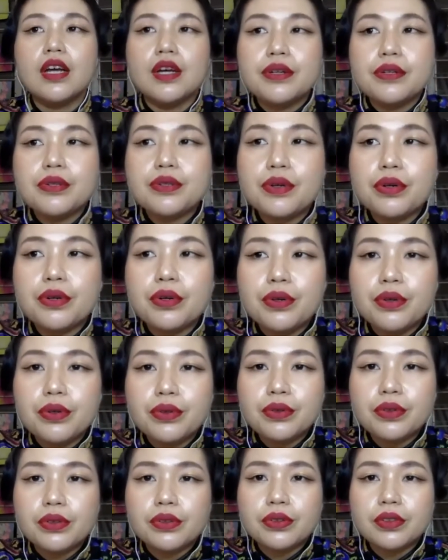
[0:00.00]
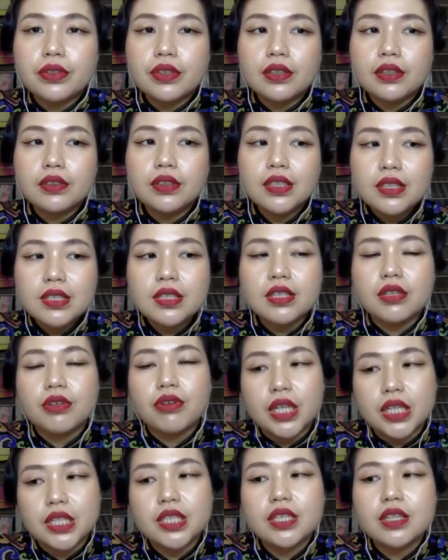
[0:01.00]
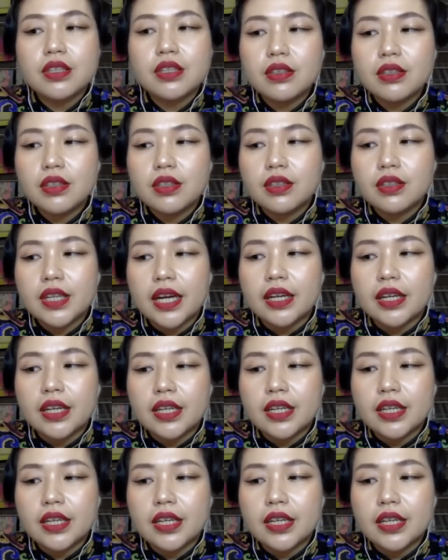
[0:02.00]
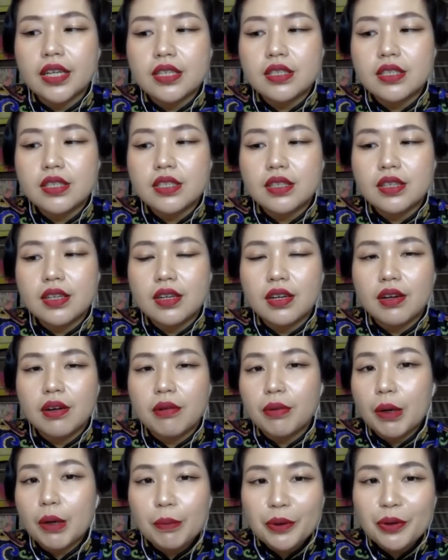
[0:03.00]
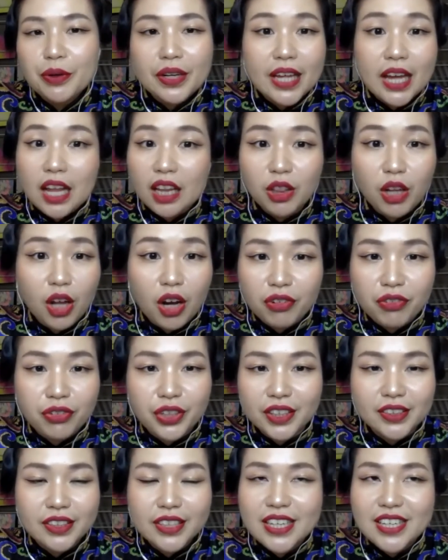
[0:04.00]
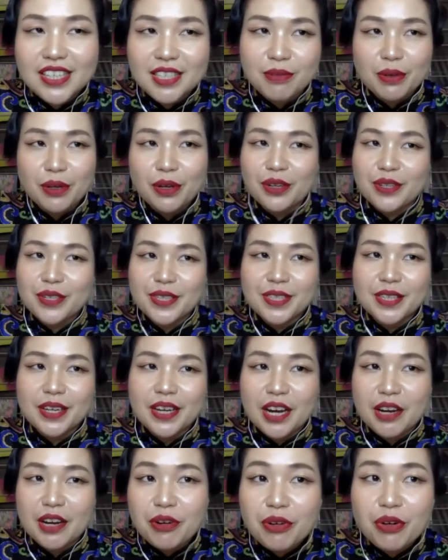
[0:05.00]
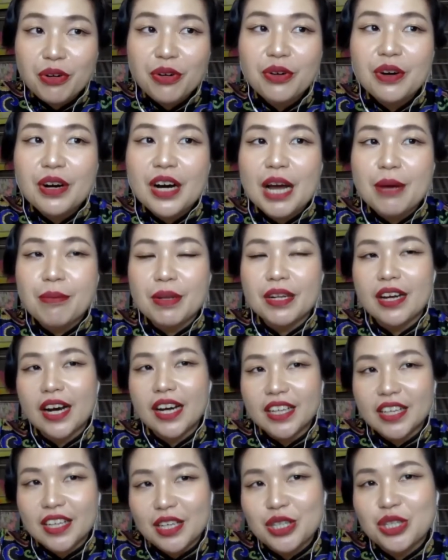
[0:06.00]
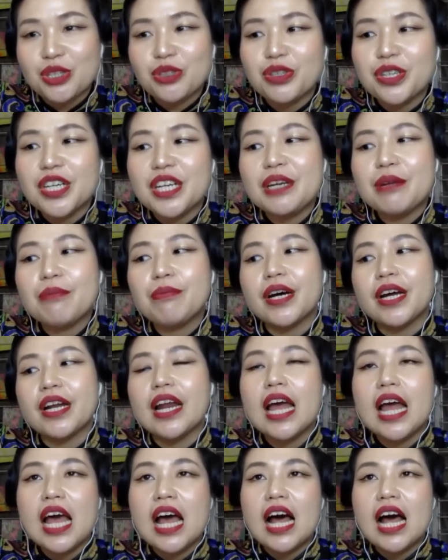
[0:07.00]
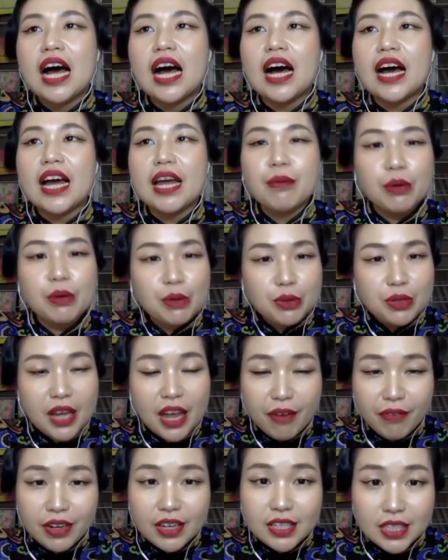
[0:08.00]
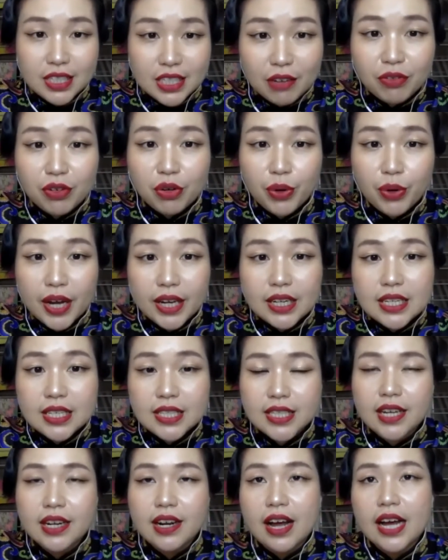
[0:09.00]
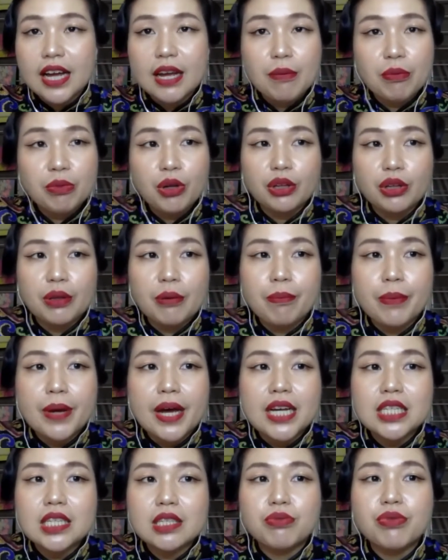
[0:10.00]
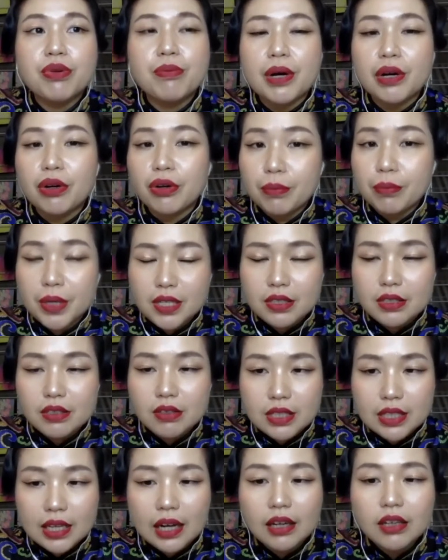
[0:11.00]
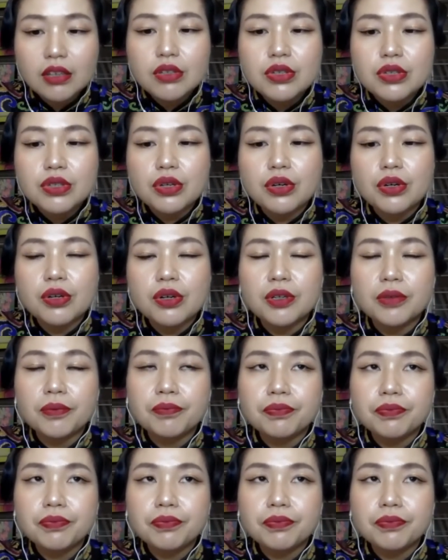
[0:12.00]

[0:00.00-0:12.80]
So this is a question that is probably going to get a lot of critics, because I know I'm in the art industry, but I'm also having the self-awareness that I am not the best with my own personal style. So